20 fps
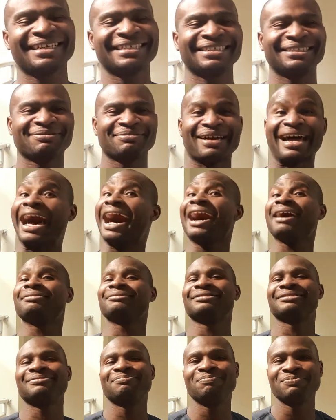can
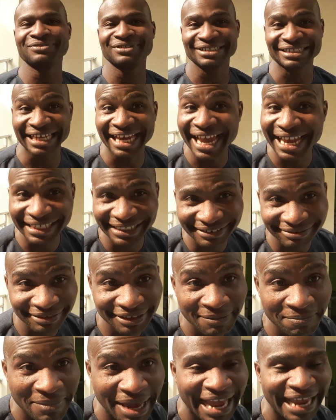I'm saying
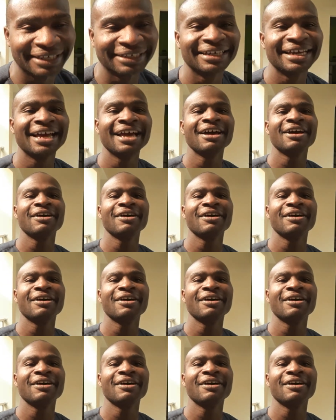remain